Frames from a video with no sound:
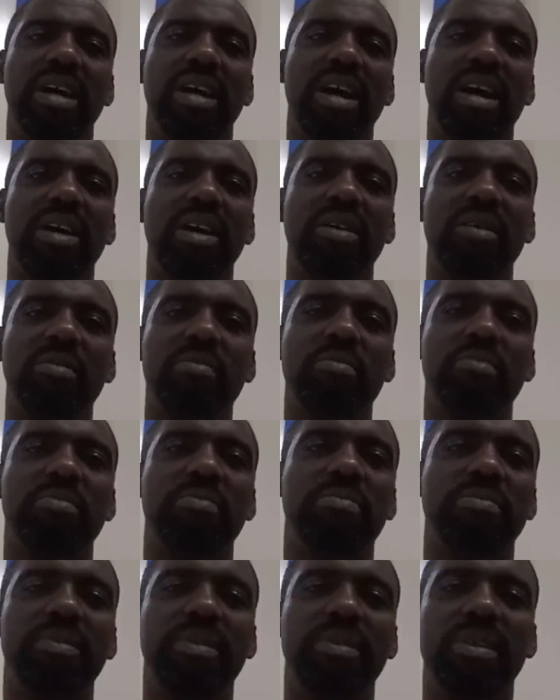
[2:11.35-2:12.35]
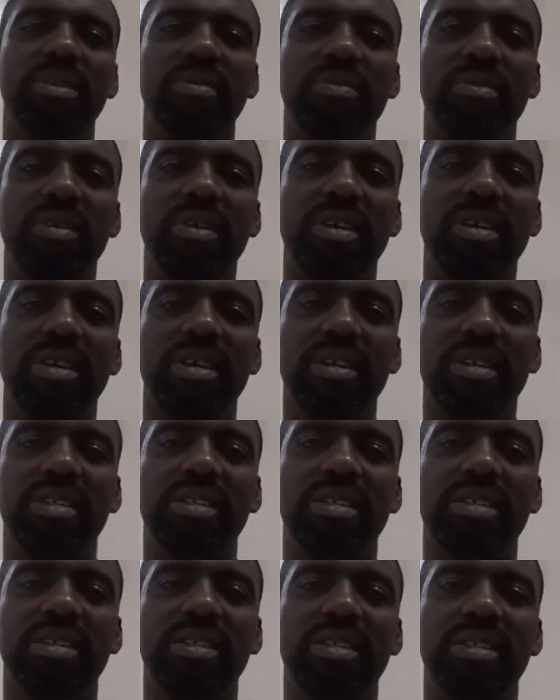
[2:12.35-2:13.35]
I hope it
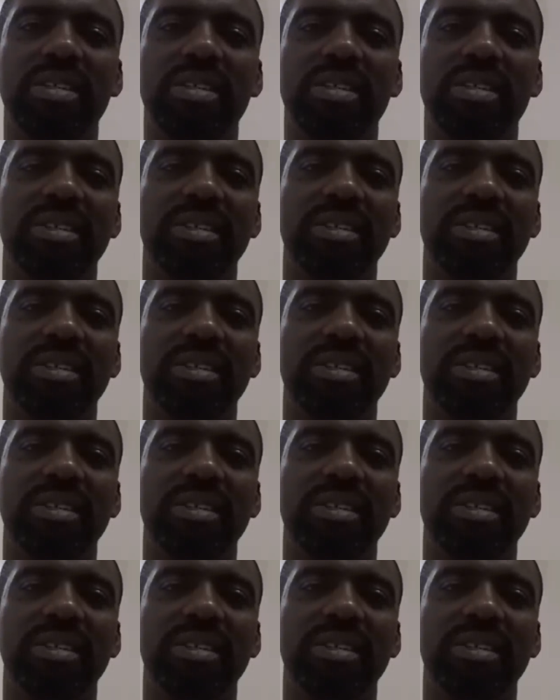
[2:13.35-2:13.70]
works.